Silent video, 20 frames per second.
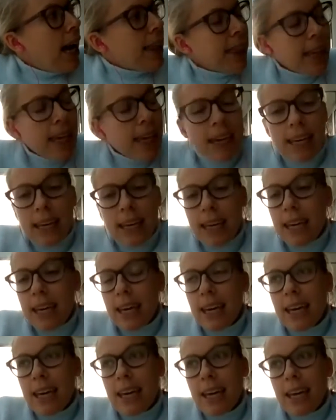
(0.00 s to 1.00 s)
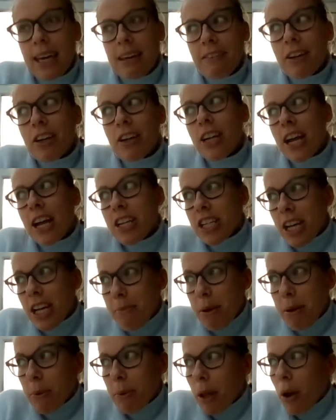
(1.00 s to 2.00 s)
I think if I could
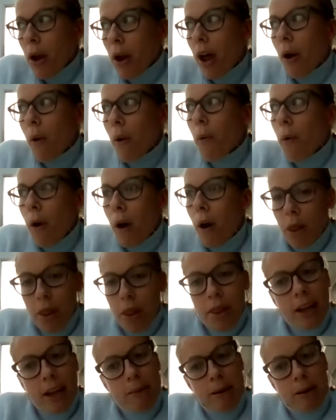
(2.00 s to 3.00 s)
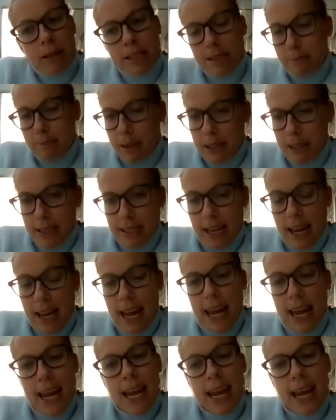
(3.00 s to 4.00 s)
educate people on one thing about
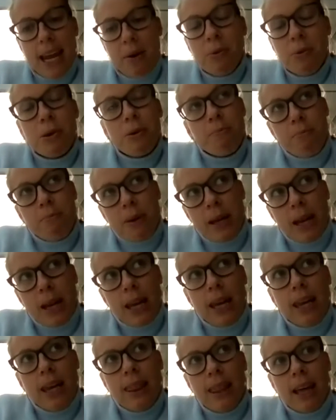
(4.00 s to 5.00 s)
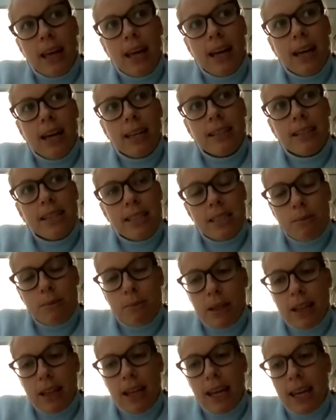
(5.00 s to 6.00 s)
disability, it would be that
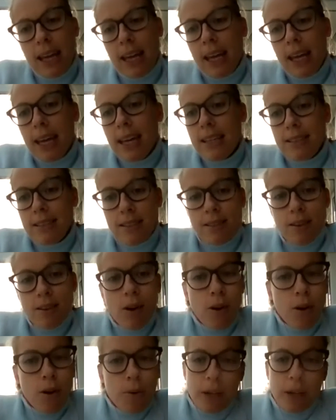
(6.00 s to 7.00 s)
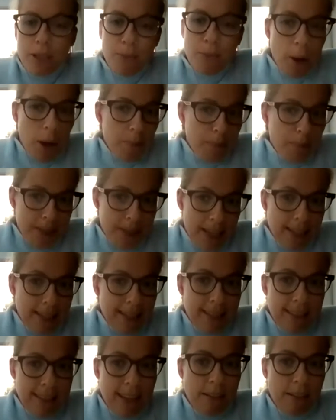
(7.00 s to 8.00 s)
disability isn't always what it presents
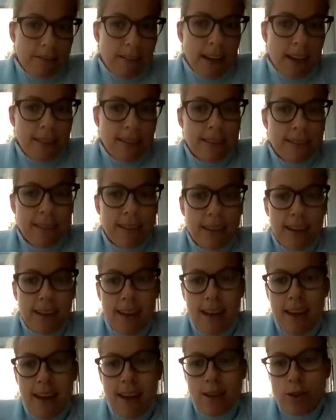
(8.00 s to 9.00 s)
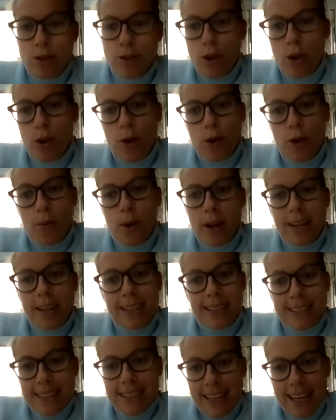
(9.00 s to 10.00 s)
itself as. So what
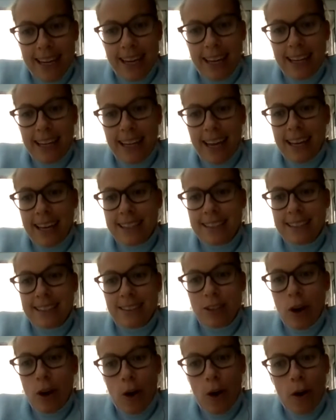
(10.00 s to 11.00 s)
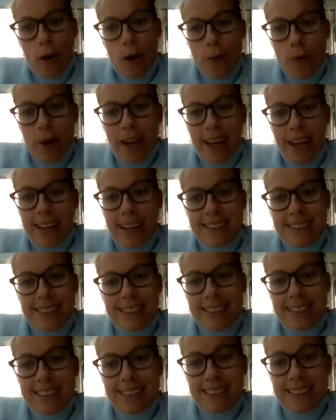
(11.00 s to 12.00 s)
you see is not
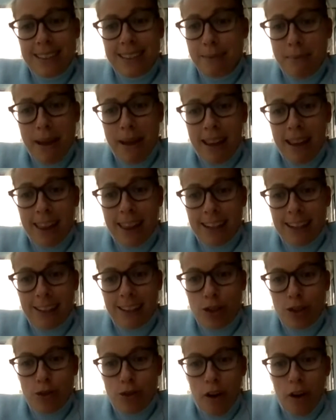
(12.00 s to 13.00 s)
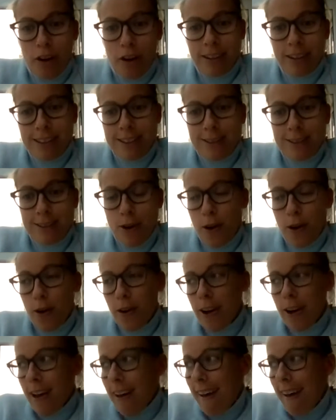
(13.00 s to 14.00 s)
always the main thing that's wrong.
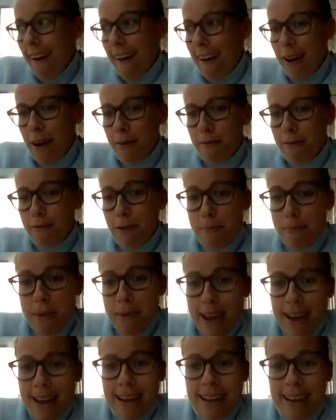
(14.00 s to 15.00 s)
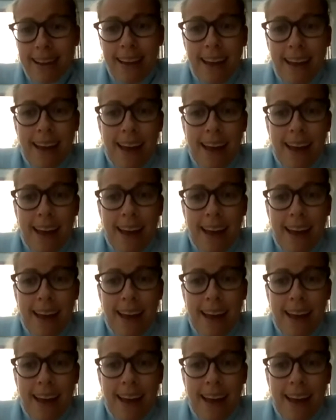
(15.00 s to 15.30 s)
So for me,